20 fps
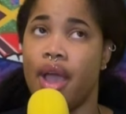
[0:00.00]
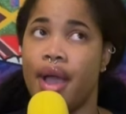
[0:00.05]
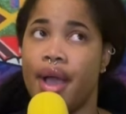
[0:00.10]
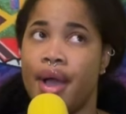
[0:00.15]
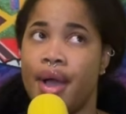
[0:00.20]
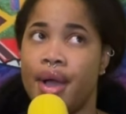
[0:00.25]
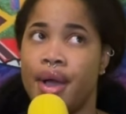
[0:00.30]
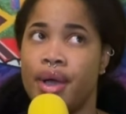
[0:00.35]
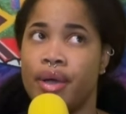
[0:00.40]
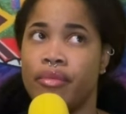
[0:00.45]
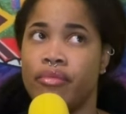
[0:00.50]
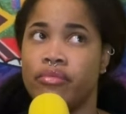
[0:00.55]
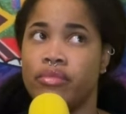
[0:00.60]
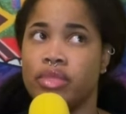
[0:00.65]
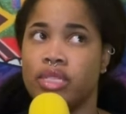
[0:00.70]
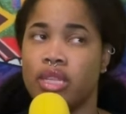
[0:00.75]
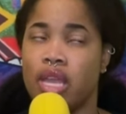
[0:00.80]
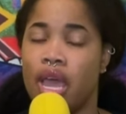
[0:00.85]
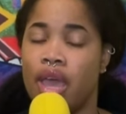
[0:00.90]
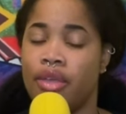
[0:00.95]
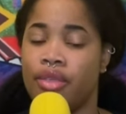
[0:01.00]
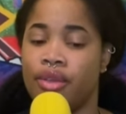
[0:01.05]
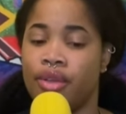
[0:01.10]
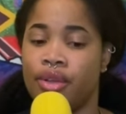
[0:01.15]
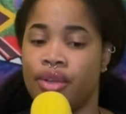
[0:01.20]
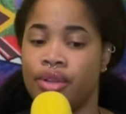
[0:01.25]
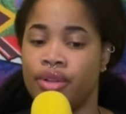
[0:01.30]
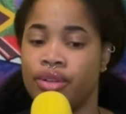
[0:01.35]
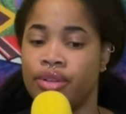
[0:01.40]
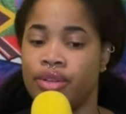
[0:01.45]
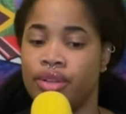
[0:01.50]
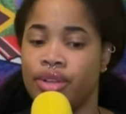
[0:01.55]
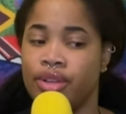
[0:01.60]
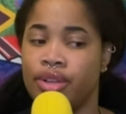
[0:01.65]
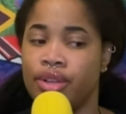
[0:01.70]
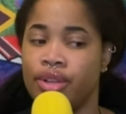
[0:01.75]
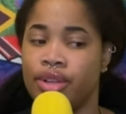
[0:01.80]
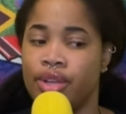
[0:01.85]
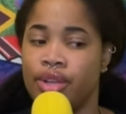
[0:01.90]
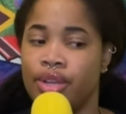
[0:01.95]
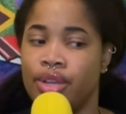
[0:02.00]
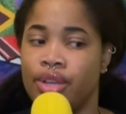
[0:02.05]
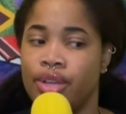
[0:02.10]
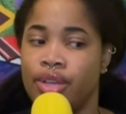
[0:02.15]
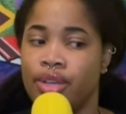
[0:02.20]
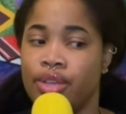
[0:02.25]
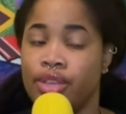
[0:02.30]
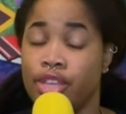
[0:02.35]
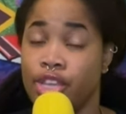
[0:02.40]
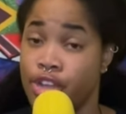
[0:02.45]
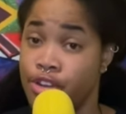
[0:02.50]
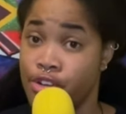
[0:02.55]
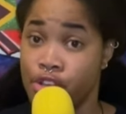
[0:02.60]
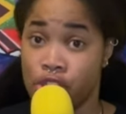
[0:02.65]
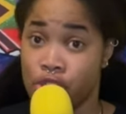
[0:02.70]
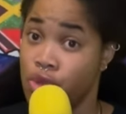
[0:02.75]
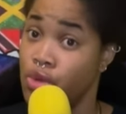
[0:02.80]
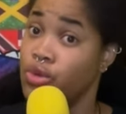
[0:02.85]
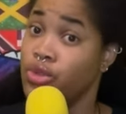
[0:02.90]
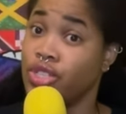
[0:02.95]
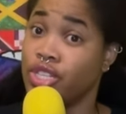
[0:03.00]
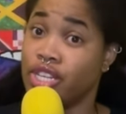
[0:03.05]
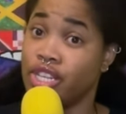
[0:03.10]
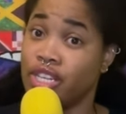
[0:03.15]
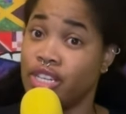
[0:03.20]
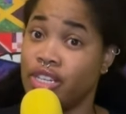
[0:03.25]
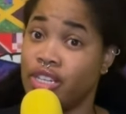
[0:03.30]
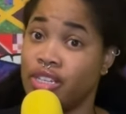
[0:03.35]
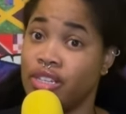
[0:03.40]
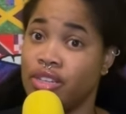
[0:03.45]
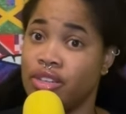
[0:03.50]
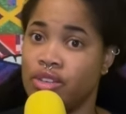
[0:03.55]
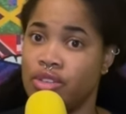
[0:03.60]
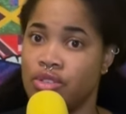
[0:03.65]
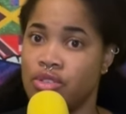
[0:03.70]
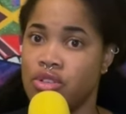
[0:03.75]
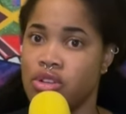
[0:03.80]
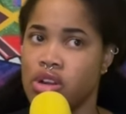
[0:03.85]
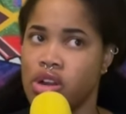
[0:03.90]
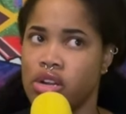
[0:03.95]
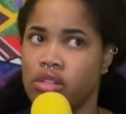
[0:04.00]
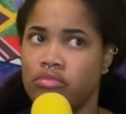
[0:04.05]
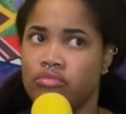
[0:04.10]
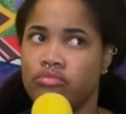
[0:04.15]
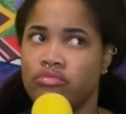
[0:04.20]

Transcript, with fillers: Um, so either you're a user or